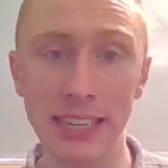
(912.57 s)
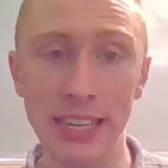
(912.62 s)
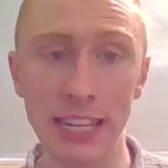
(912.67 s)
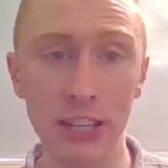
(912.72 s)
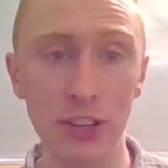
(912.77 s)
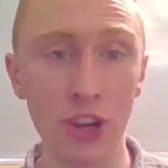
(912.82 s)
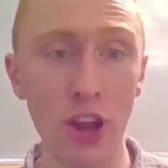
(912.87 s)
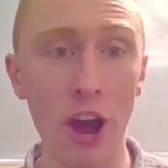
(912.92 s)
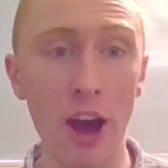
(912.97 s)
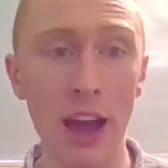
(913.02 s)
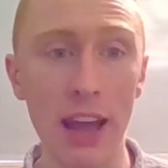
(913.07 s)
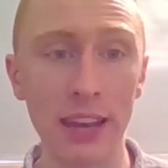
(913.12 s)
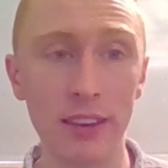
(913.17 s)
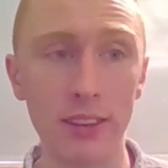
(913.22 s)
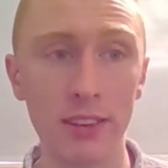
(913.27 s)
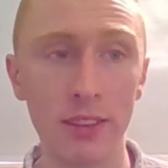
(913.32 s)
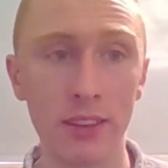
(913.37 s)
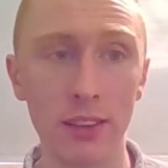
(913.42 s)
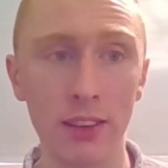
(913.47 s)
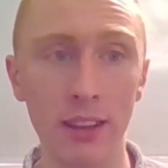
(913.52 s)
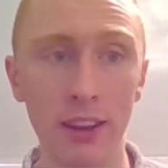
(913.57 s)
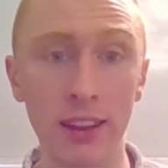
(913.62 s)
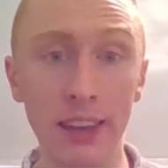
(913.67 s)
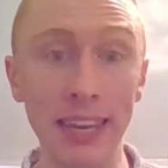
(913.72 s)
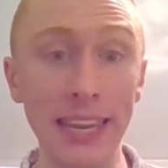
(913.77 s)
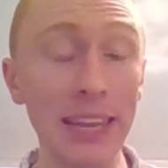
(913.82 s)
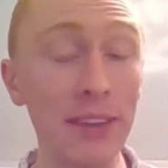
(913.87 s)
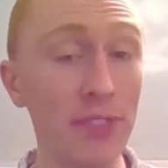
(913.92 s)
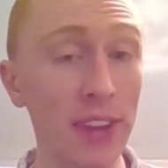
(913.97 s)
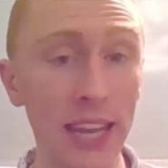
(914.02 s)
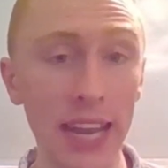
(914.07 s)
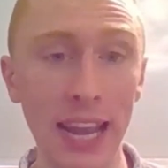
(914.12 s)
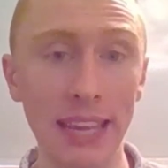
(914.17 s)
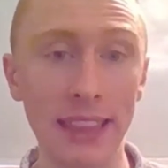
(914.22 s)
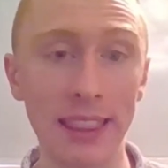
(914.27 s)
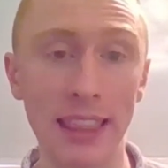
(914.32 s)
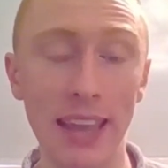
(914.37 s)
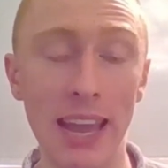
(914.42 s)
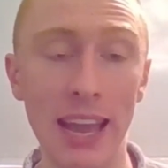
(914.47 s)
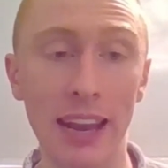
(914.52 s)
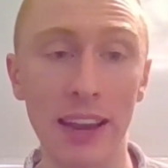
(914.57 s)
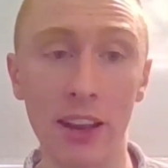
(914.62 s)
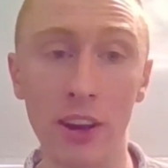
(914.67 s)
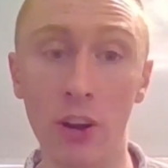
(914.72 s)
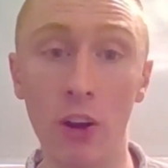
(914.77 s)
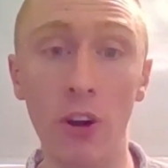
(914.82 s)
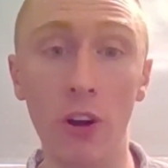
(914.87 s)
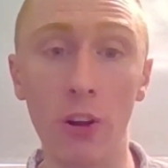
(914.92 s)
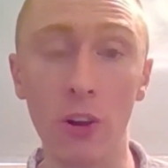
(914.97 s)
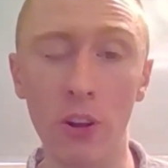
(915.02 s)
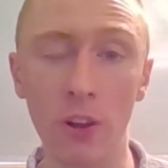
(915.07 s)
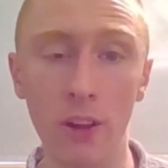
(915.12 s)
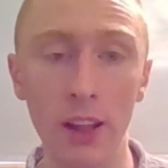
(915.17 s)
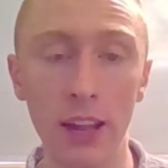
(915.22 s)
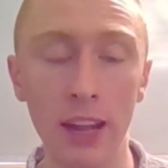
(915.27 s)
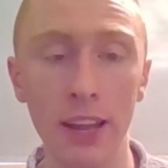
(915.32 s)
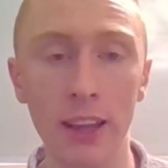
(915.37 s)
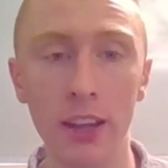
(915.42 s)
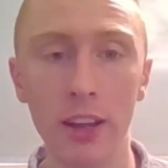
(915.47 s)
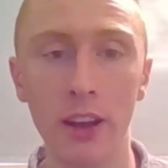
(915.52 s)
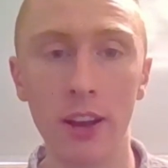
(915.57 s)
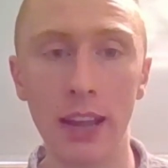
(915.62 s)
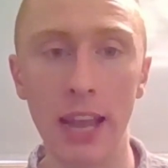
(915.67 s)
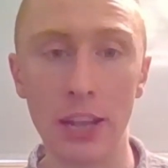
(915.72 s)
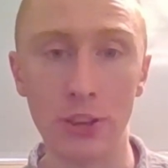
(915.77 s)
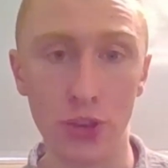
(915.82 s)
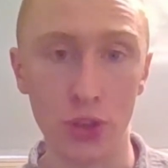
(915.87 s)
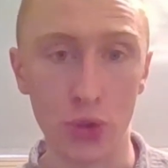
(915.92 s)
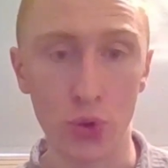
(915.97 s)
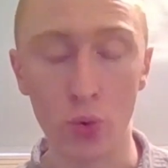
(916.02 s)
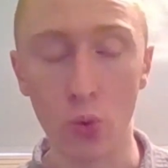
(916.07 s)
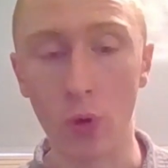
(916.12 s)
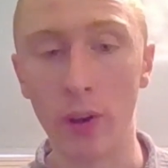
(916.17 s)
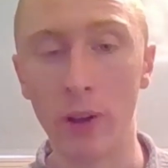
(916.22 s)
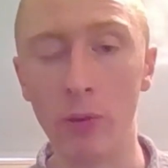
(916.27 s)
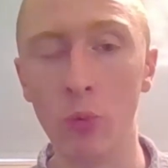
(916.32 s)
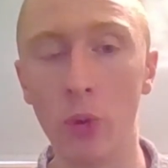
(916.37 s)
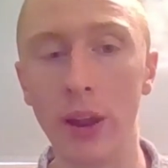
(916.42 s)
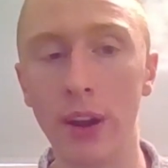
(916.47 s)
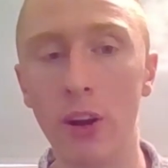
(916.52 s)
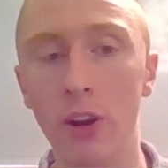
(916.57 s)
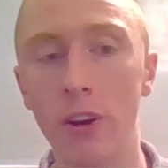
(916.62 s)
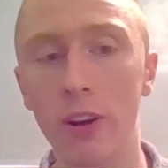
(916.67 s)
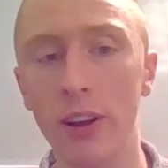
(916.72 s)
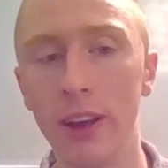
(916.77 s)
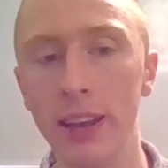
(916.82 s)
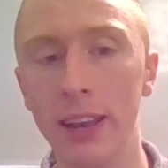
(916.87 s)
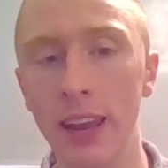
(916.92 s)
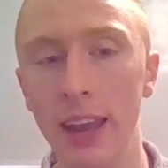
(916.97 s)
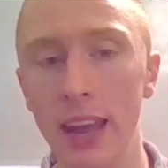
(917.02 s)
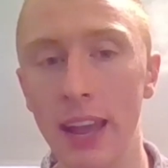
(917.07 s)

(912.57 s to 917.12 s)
did not alleviate that at all as the story went on.